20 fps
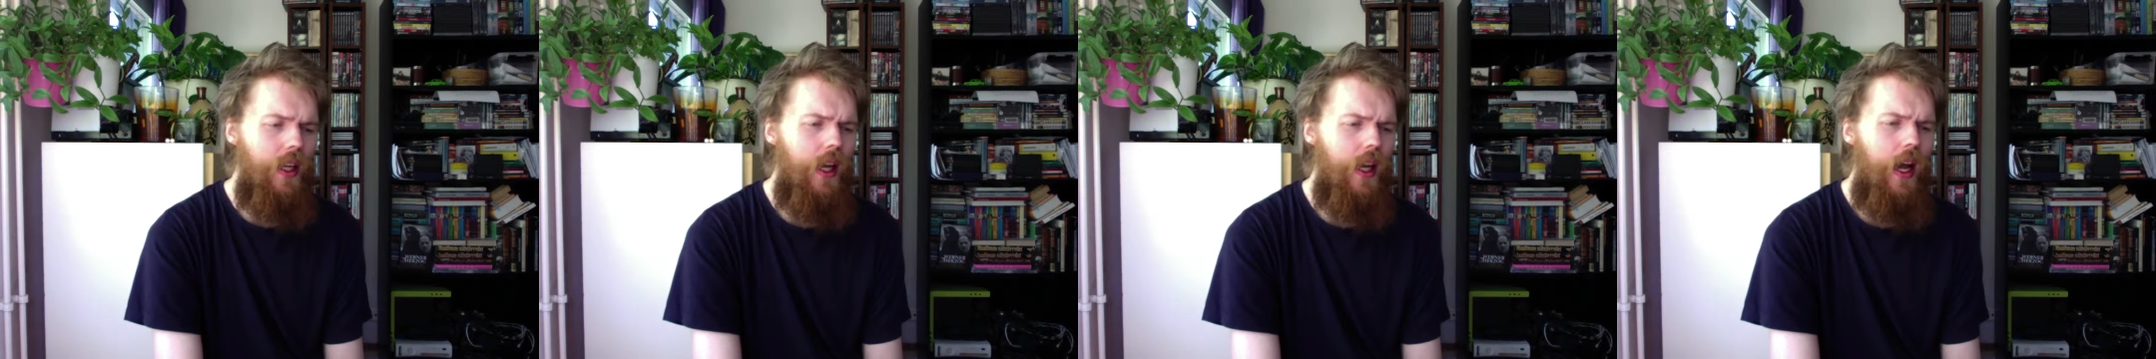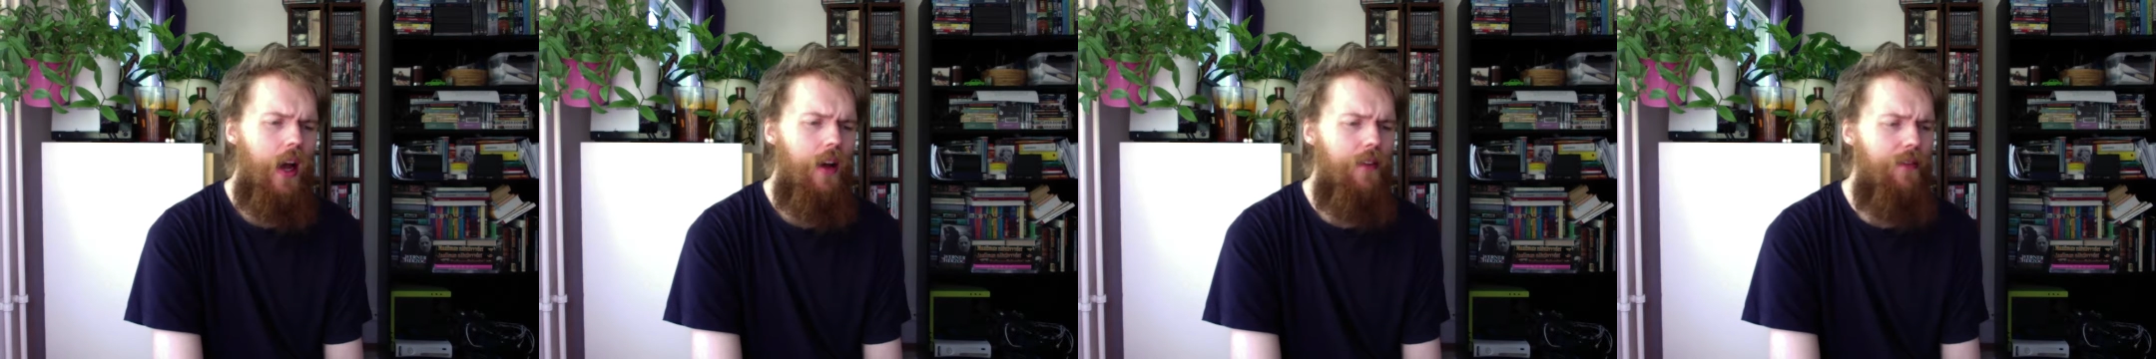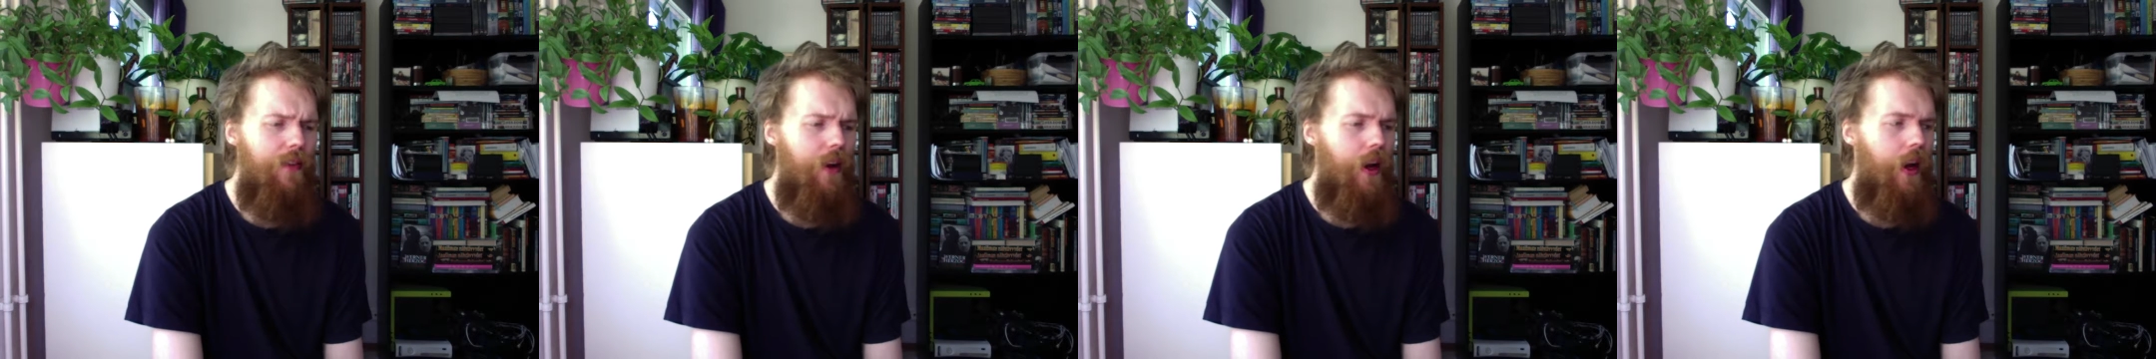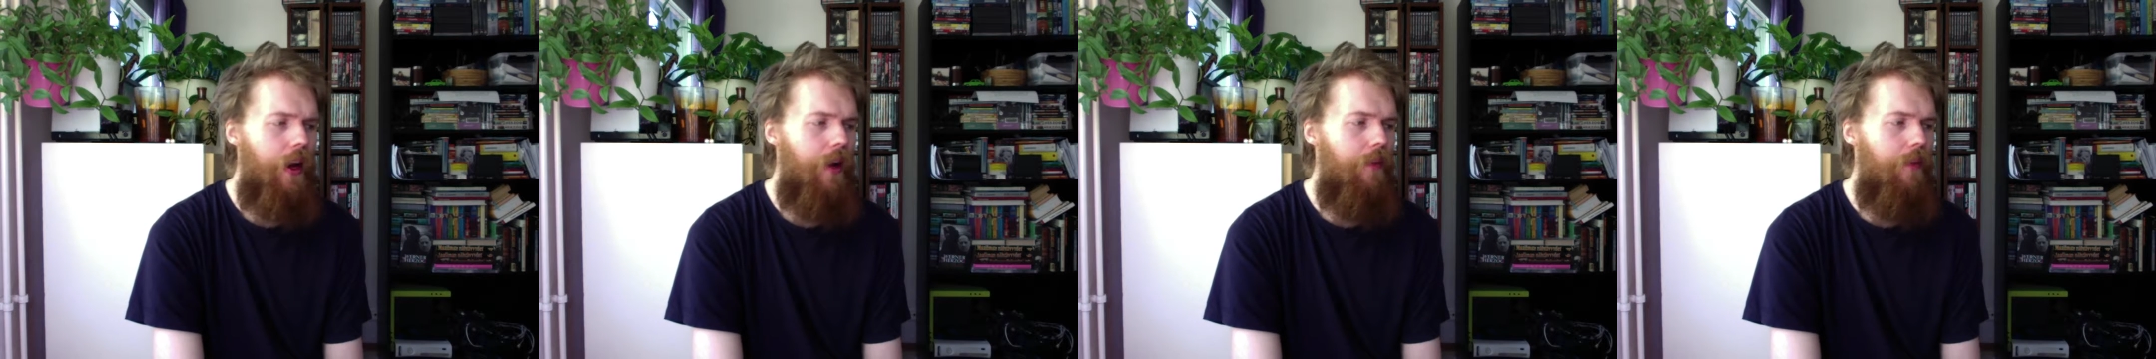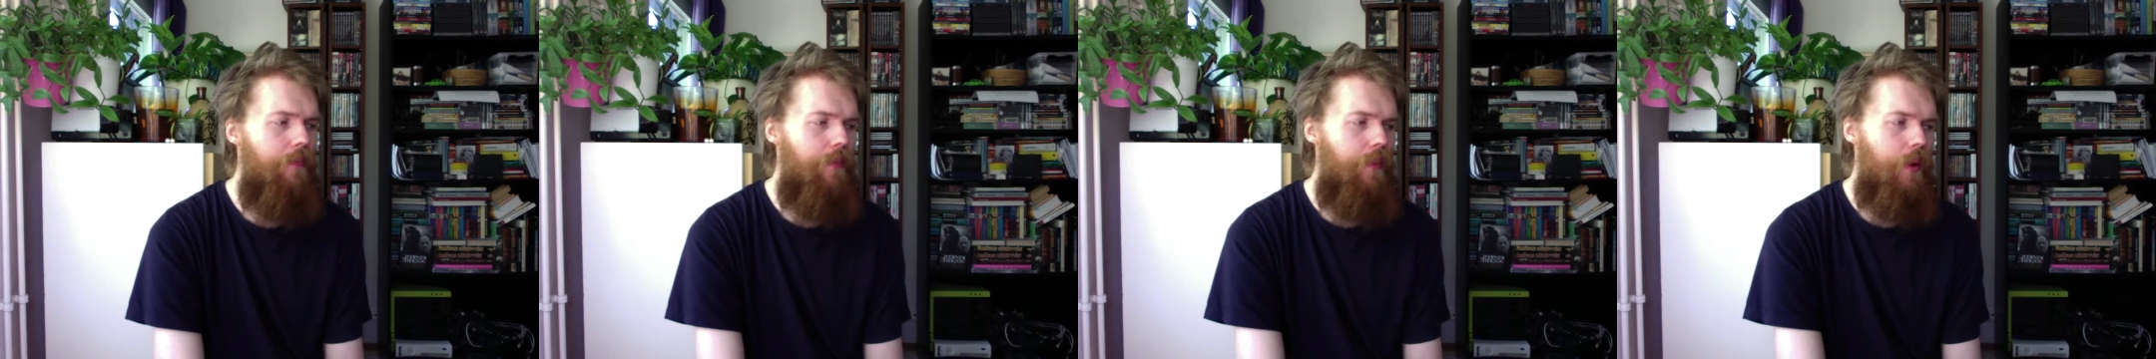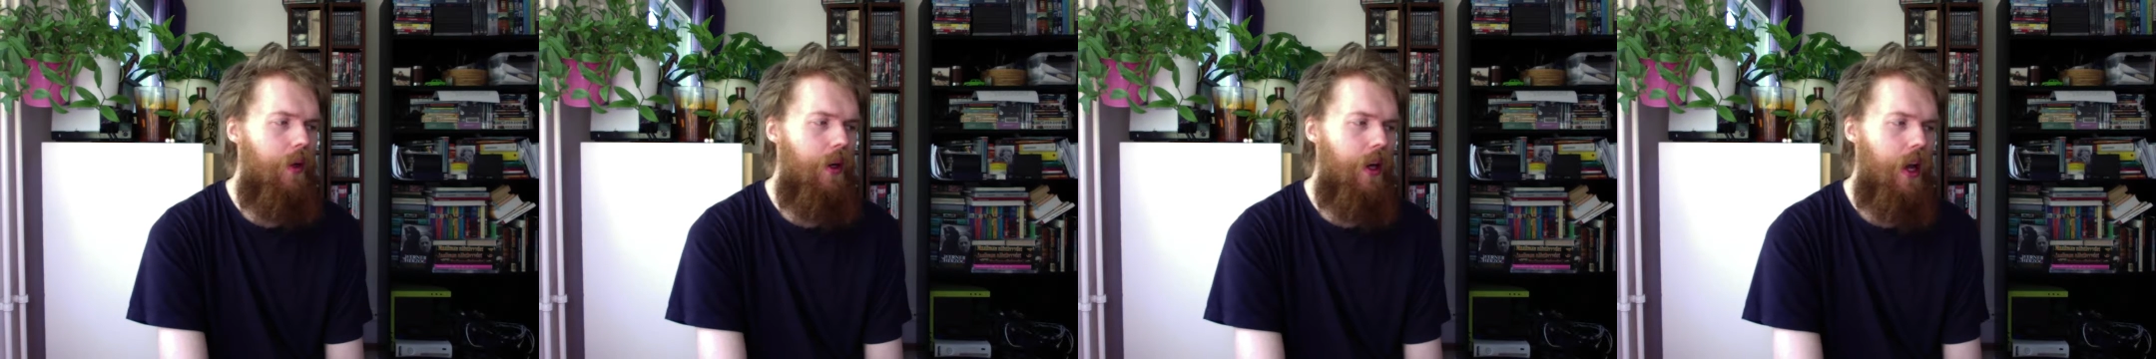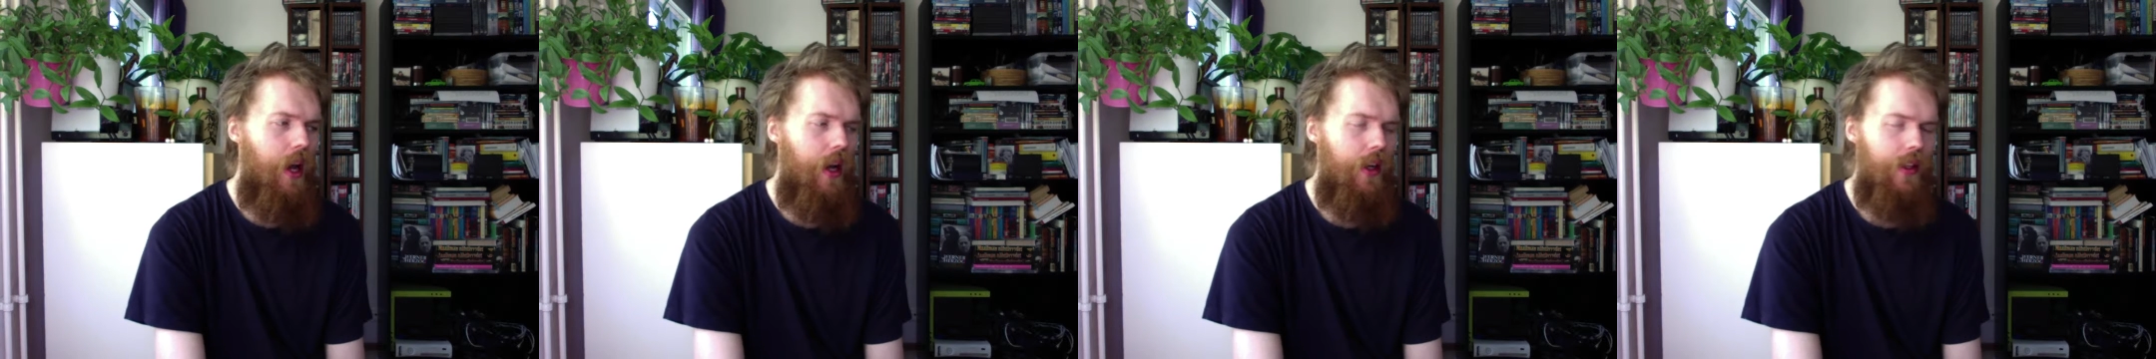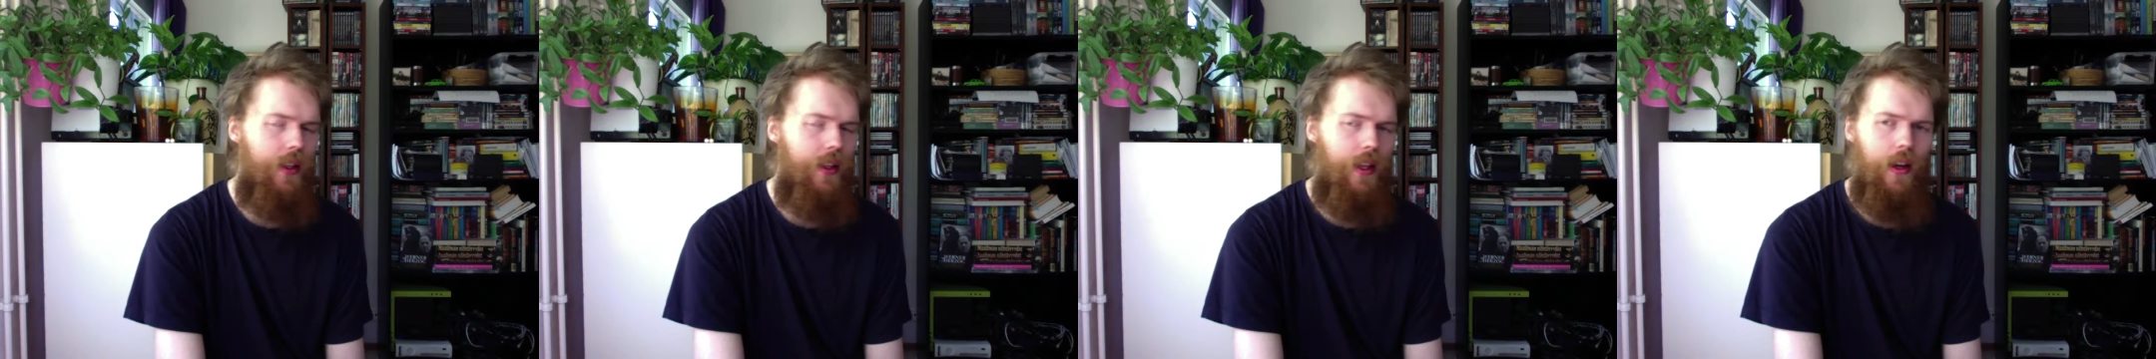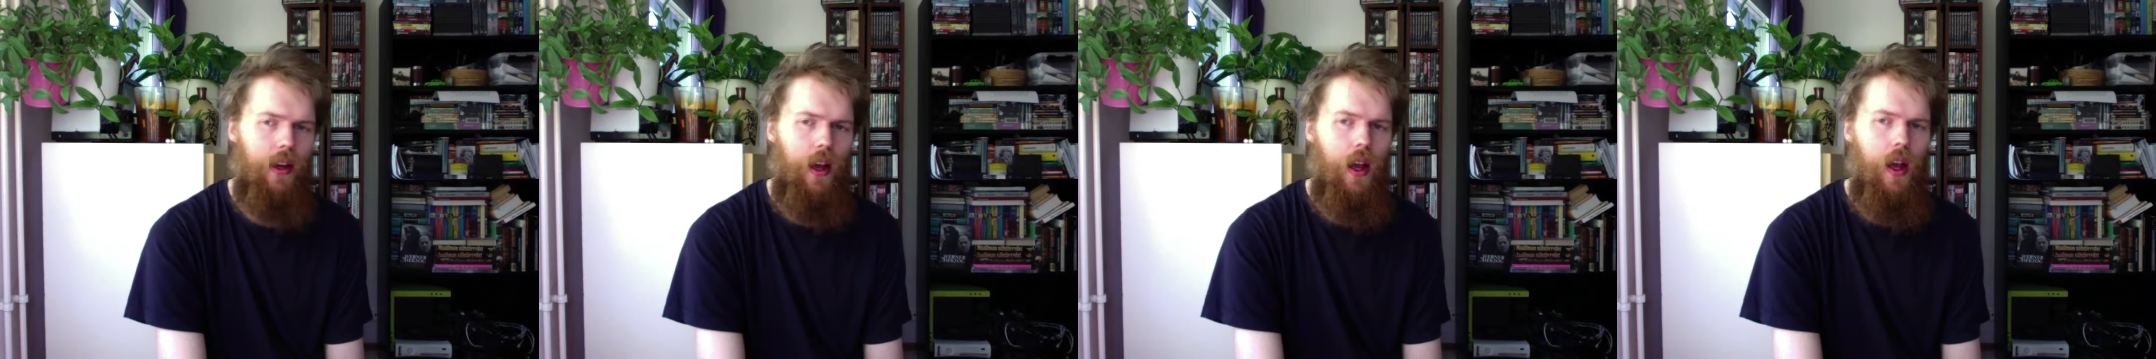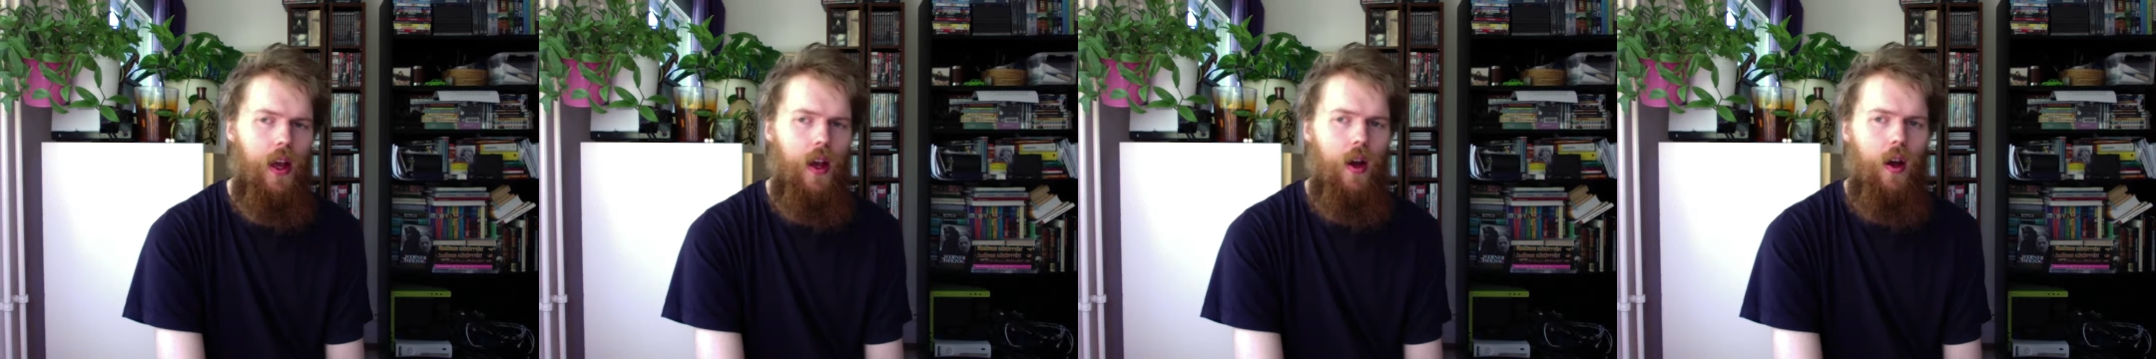have reacted,